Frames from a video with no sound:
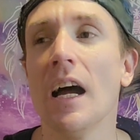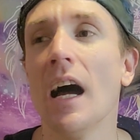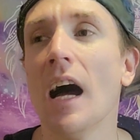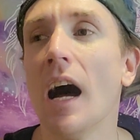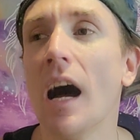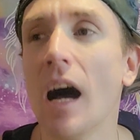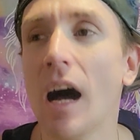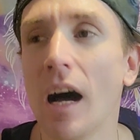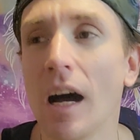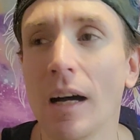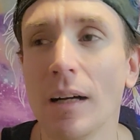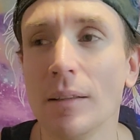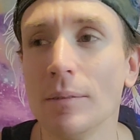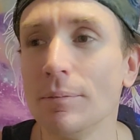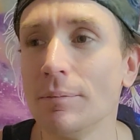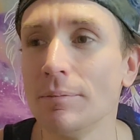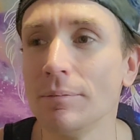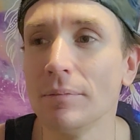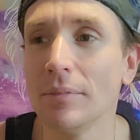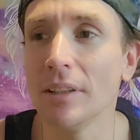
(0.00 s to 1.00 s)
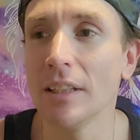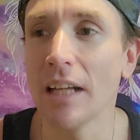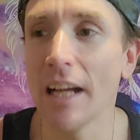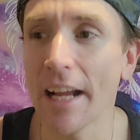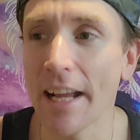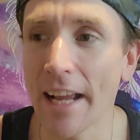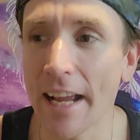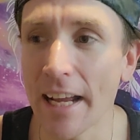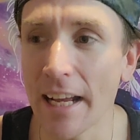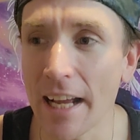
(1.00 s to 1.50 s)

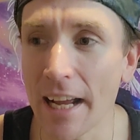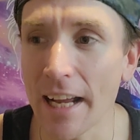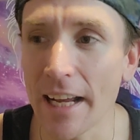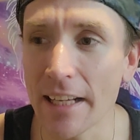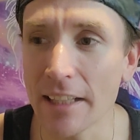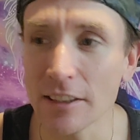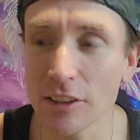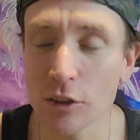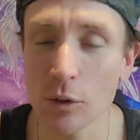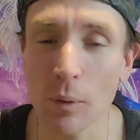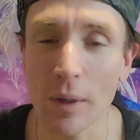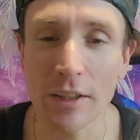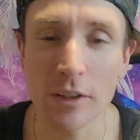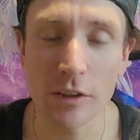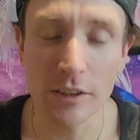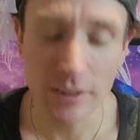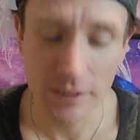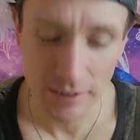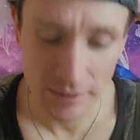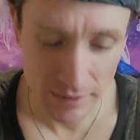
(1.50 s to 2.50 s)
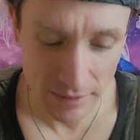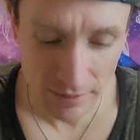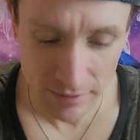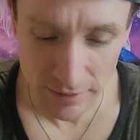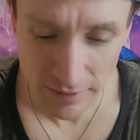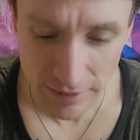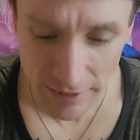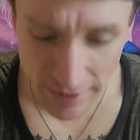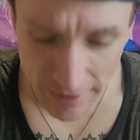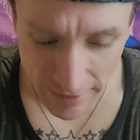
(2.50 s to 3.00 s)
so I couldn't
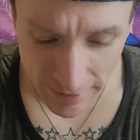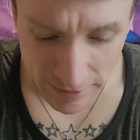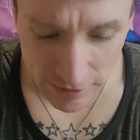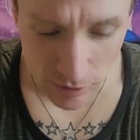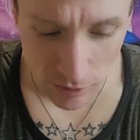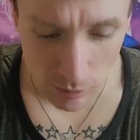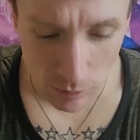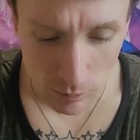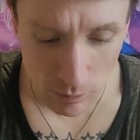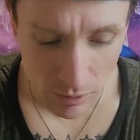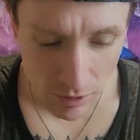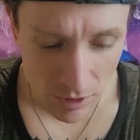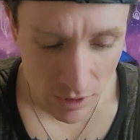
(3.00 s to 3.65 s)
eat it. So